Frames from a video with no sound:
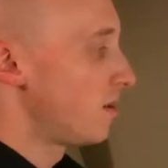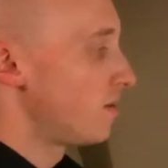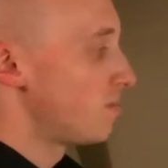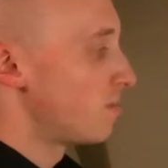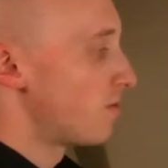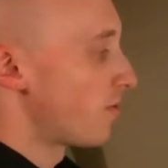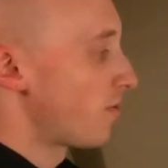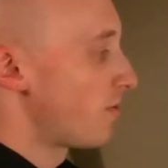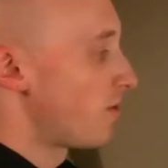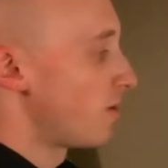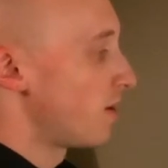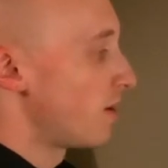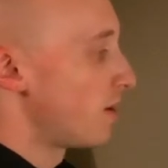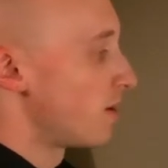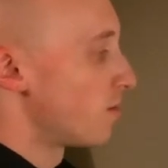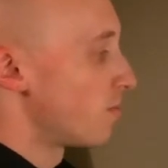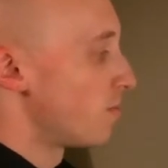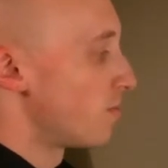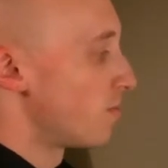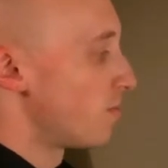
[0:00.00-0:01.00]
before
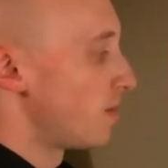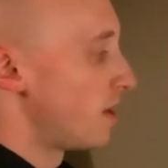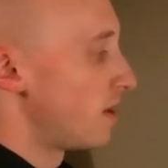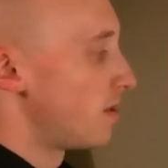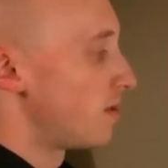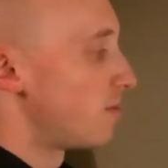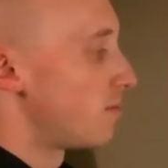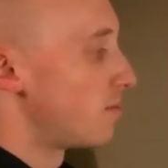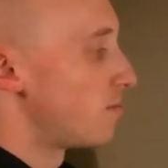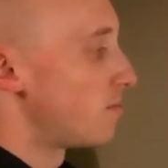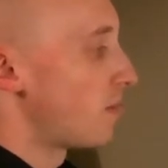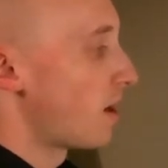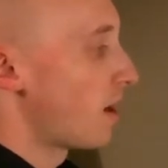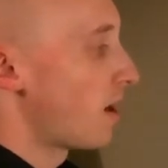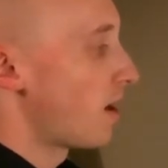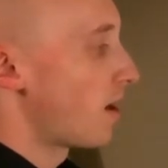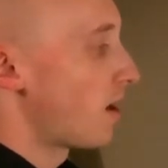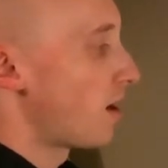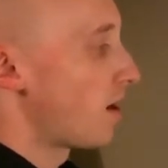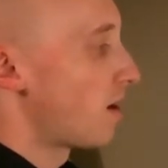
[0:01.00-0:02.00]
it made them
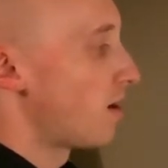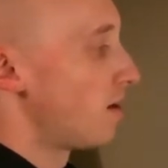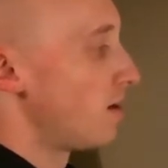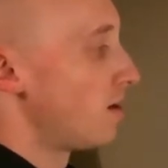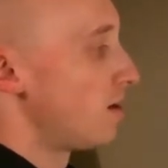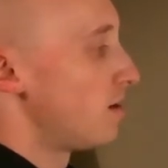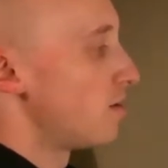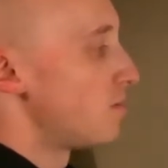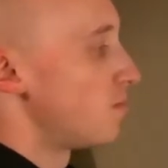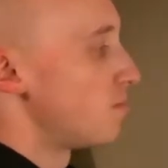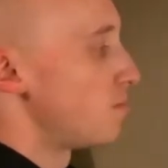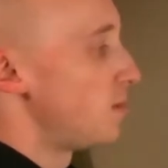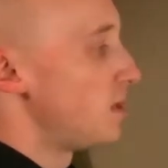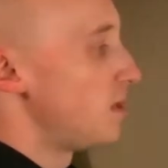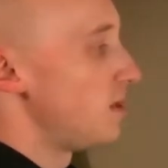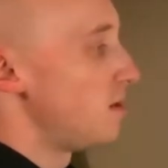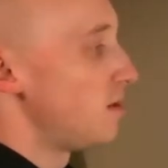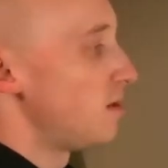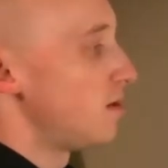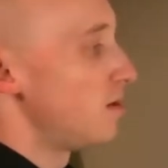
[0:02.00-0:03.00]
ba,
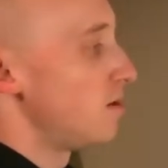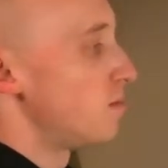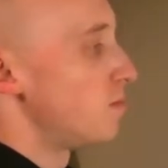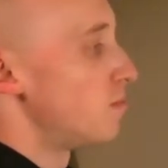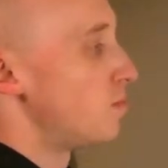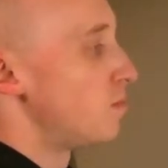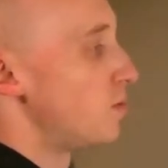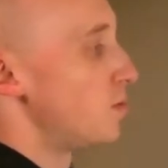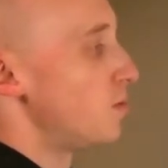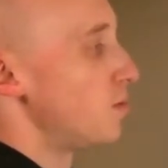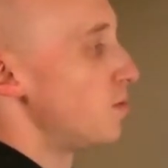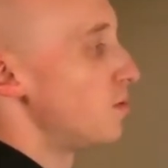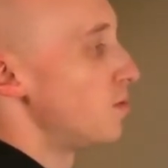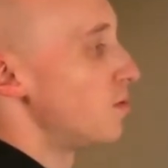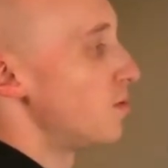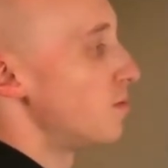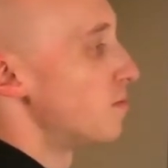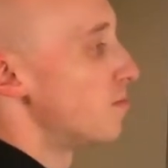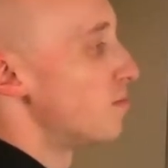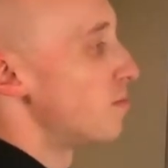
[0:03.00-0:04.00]
bi,
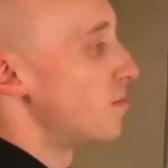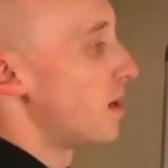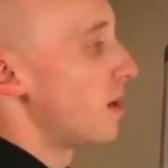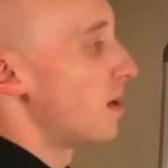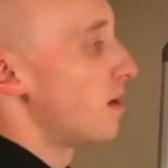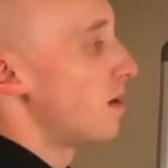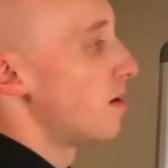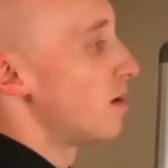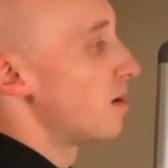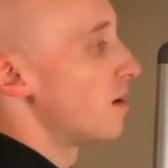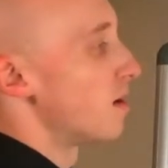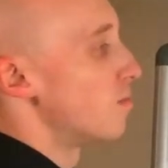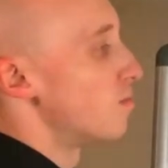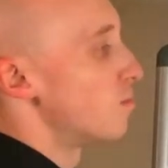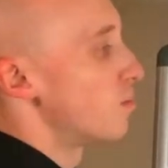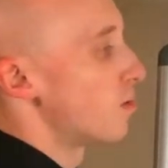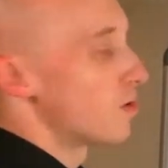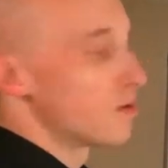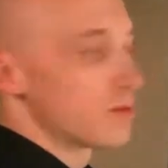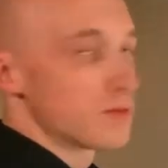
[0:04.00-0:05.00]
bu, be,
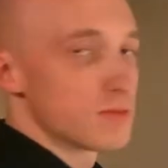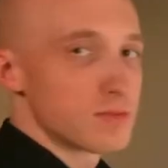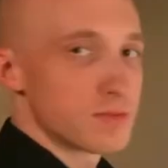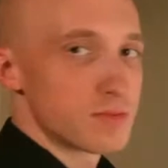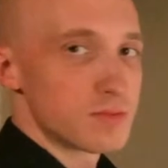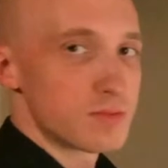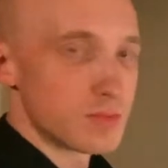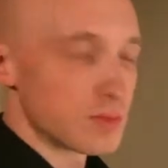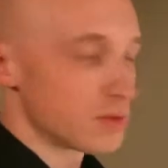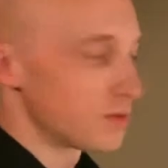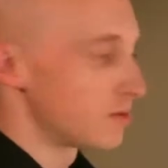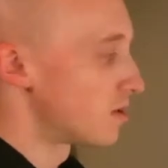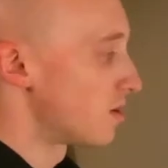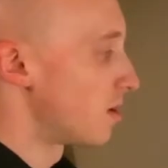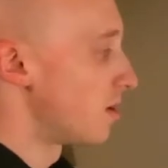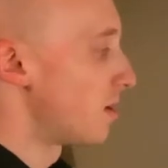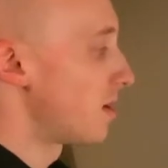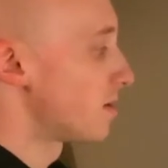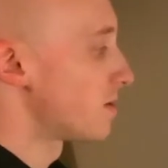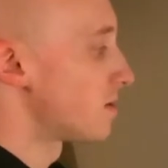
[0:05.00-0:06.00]
and bo, which we
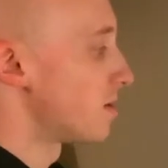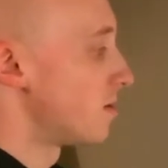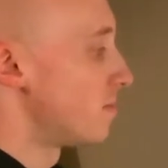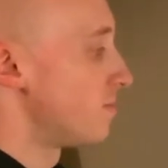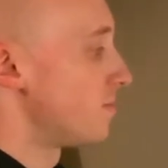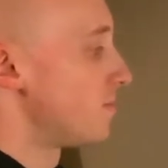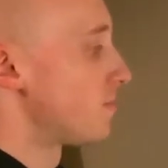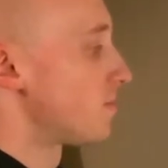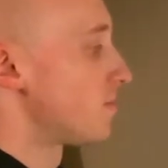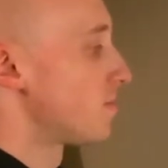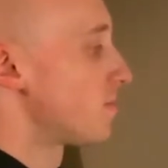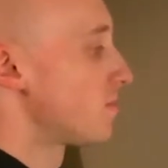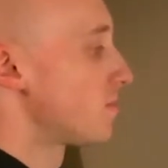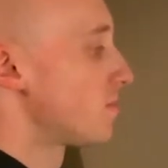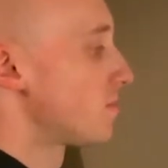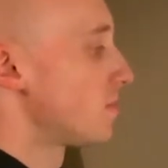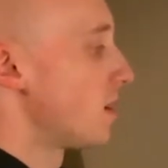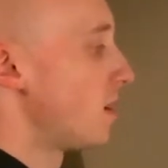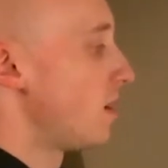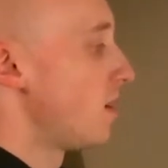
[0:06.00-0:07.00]
saw last time.
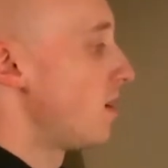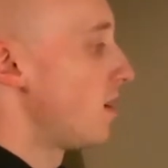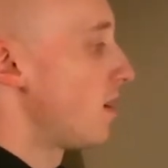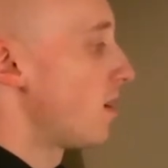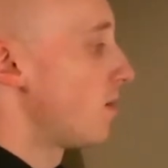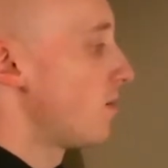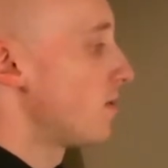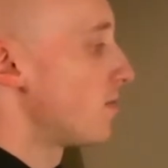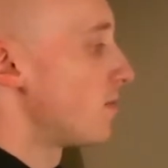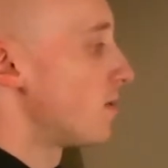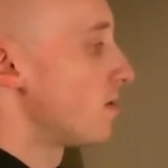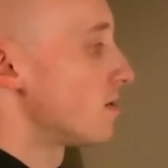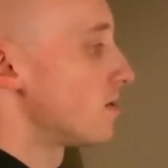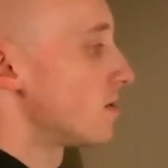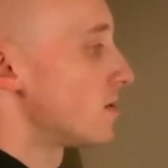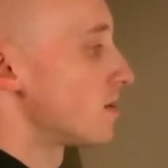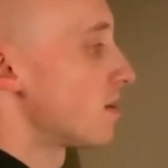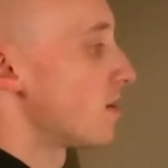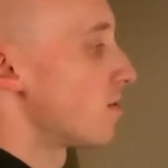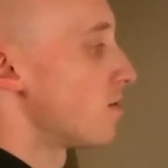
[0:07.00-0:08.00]
However,
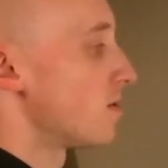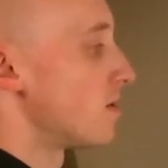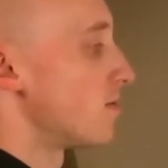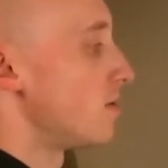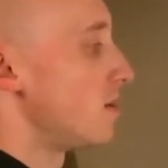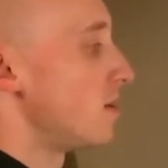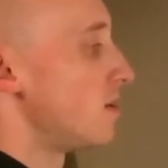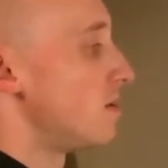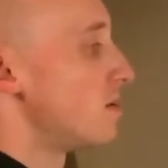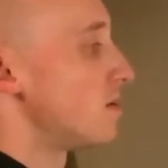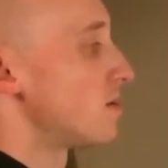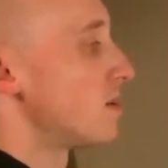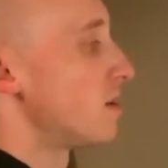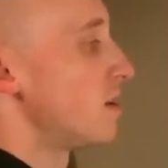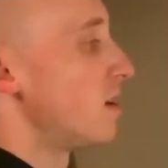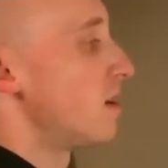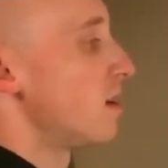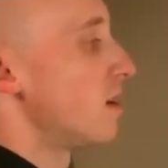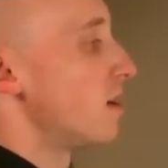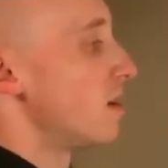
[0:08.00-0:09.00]
let's get rid of these.
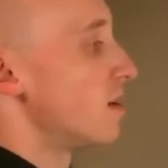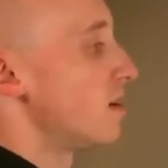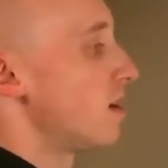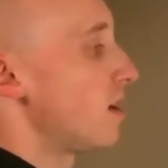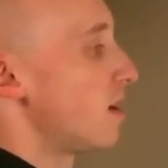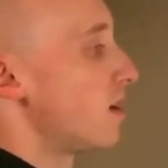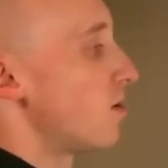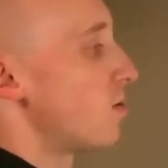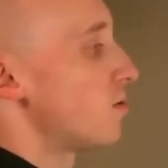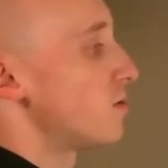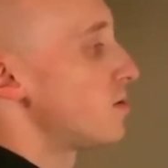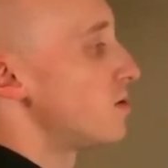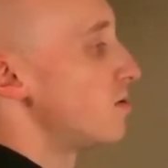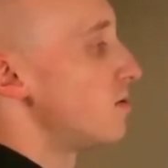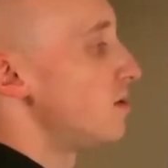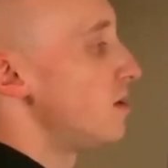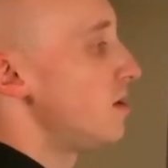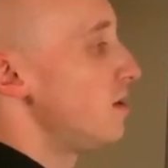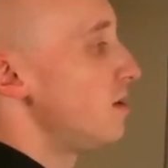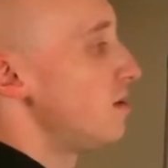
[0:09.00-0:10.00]
And now to
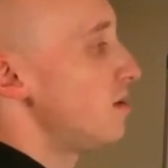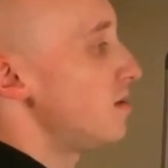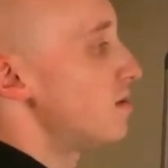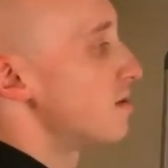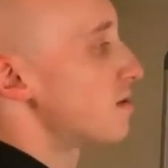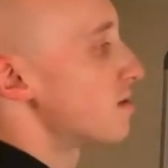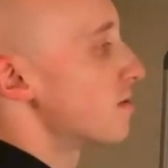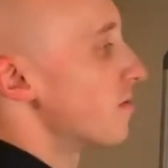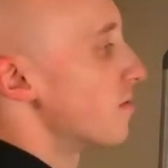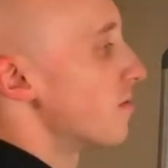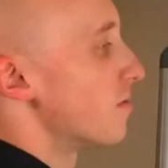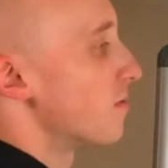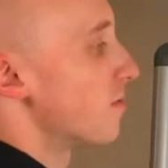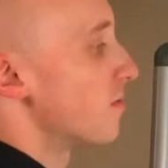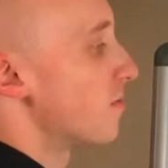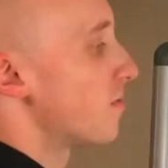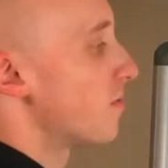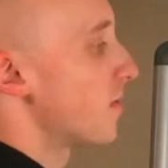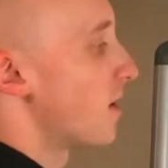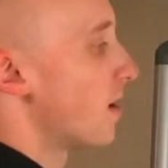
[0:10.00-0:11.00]
these
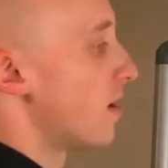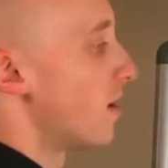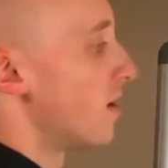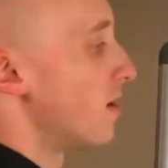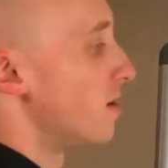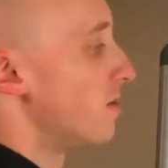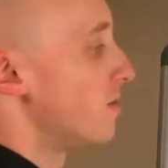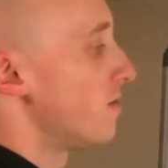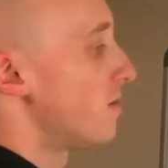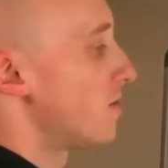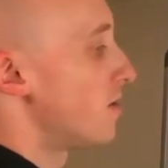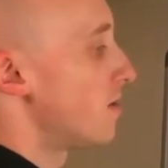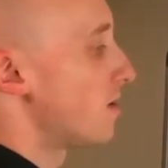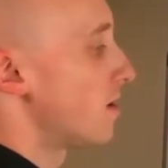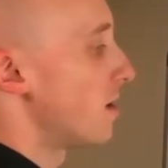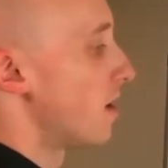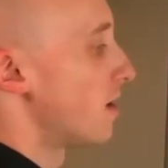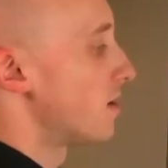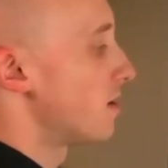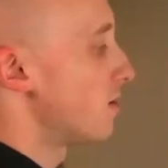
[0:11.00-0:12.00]
5
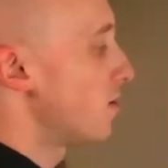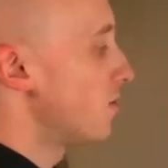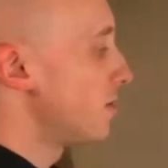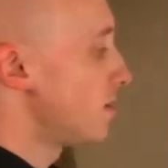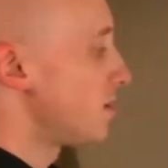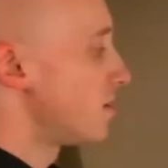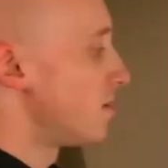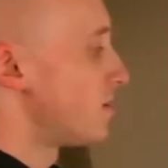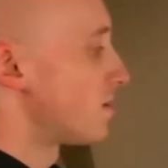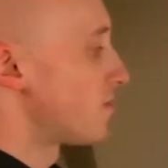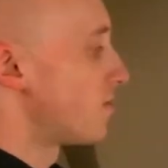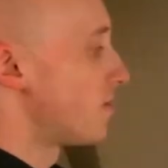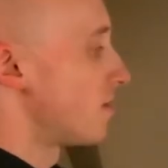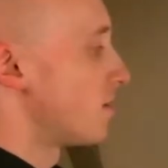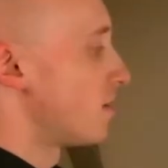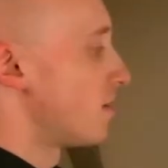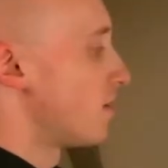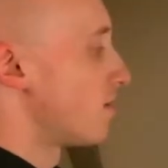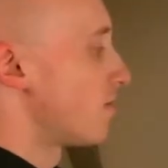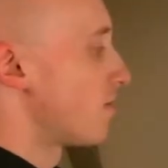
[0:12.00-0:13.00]
hiragana, and only to these
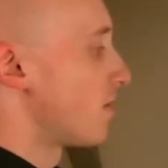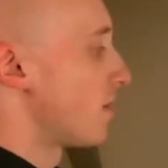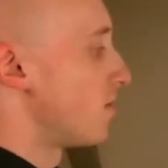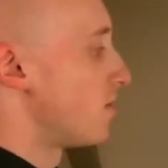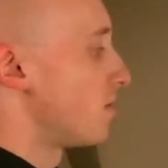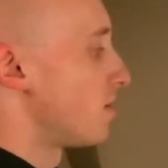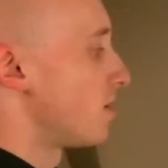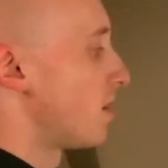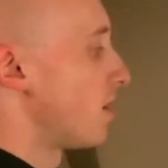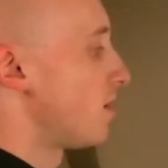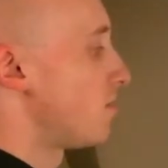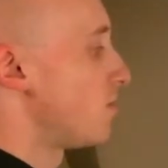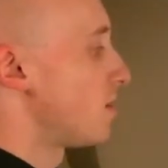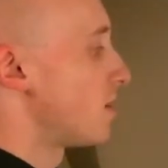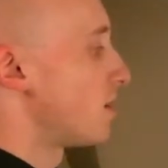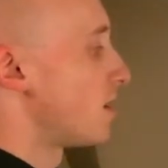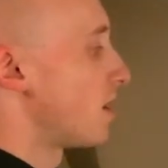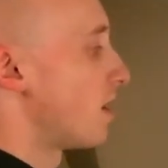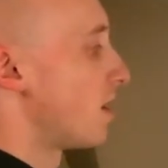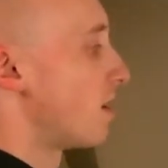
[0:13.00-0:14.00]
5 hiragana, we
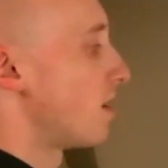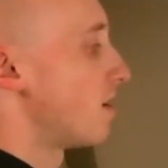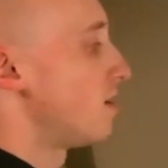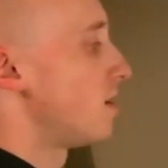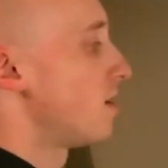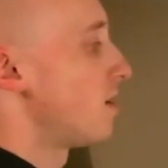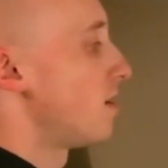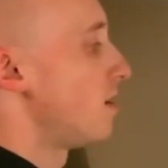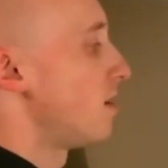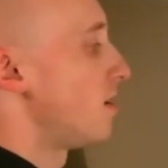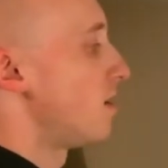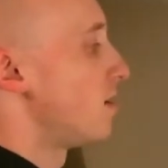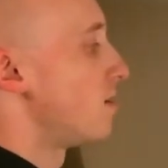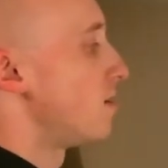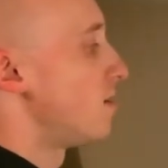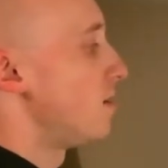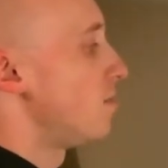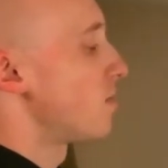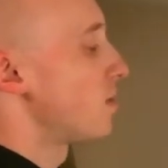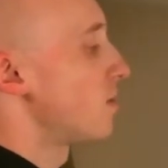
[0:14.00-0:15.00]
can add
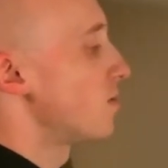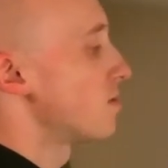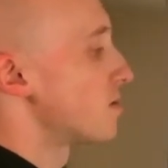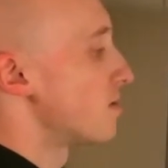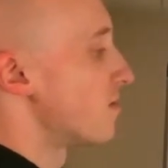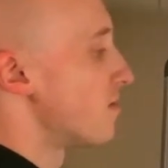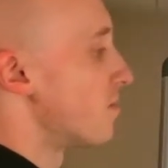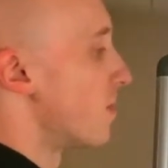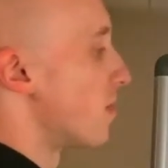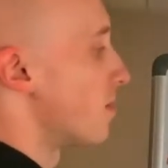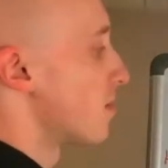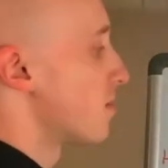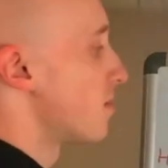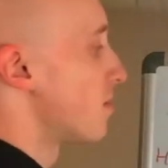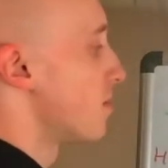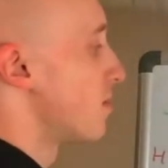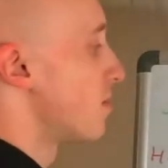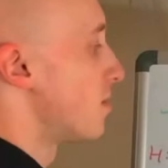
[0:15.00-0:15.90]
the plosive mark.